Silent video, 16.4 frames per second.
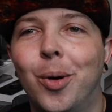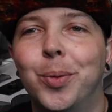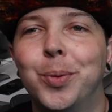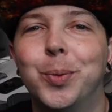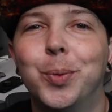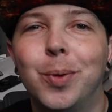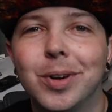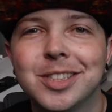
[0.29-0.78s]

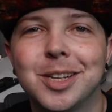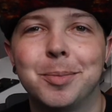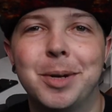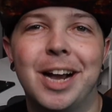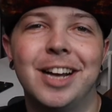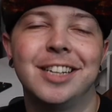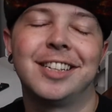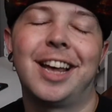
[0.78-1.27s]
What's up
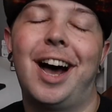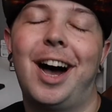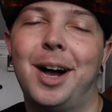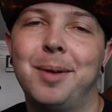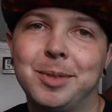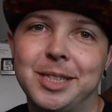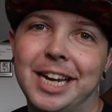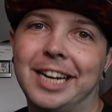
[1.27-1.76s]
guys,
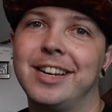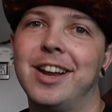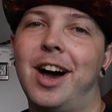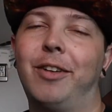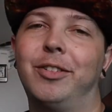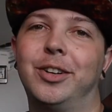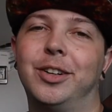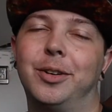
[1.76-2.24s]
I'm Zach
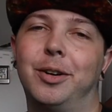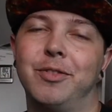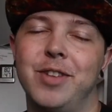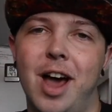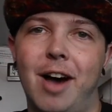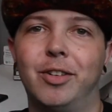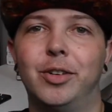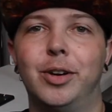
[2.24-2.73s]
Nava of
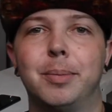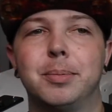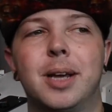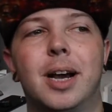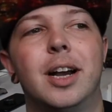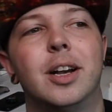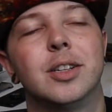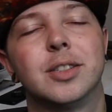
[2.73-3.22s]
Nava
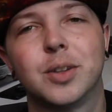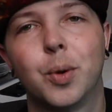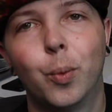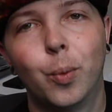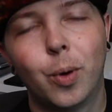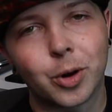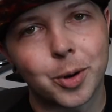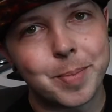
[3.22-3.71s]
Reptiles.
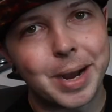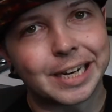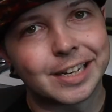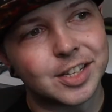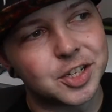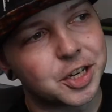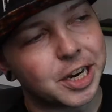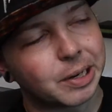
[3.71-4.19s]
Welcome back
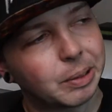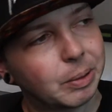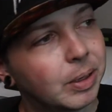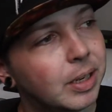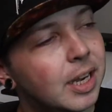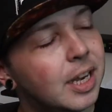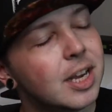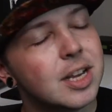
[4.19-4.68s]
to the channel.
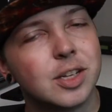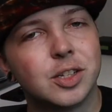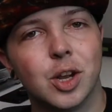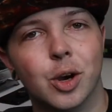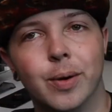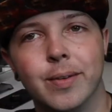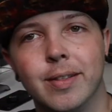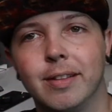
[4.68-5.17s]

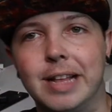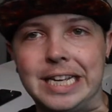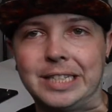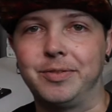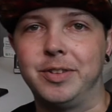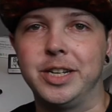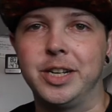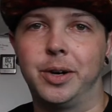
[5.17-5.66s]
So in the
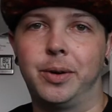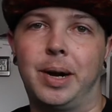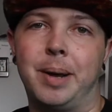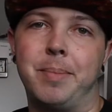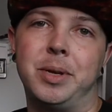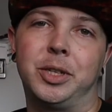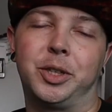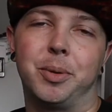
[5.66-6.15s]
last video
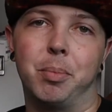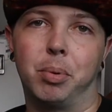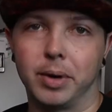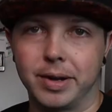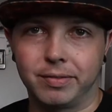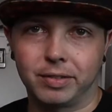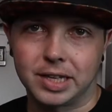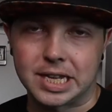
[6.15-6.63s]
I mentioned
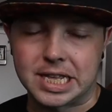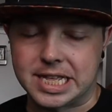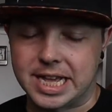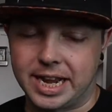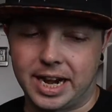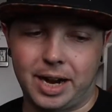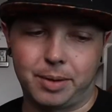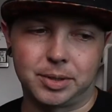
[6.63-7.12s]
briefly
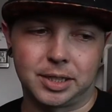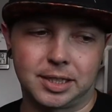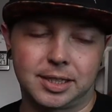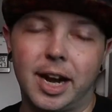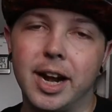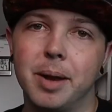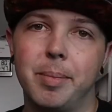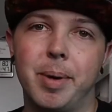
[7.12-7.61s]
that I was
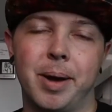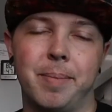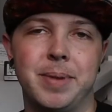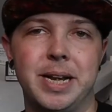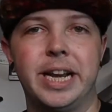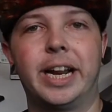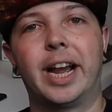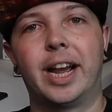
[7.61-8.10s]
excited about a
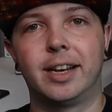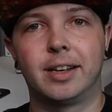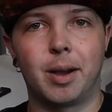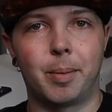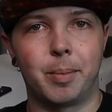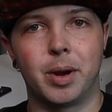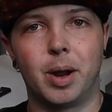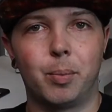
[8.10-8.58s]
meeting I had
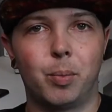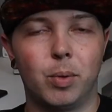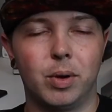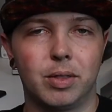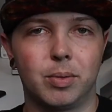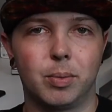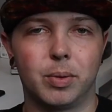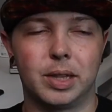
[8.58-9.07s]
coming up
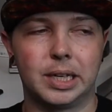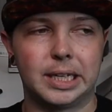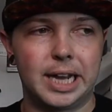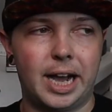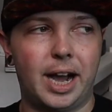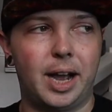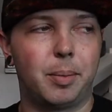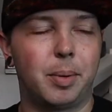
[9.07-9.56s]
with a
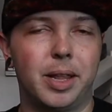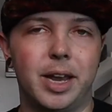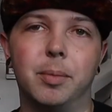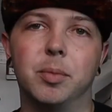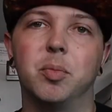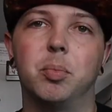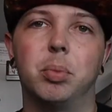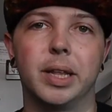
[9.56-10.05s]
guy by the
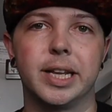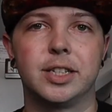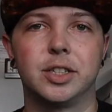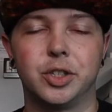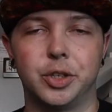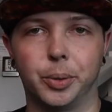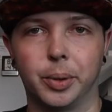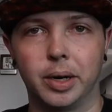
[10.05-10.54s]
name of Blake
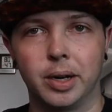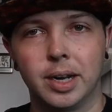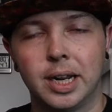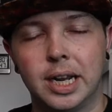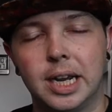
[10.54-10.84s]
Stewart.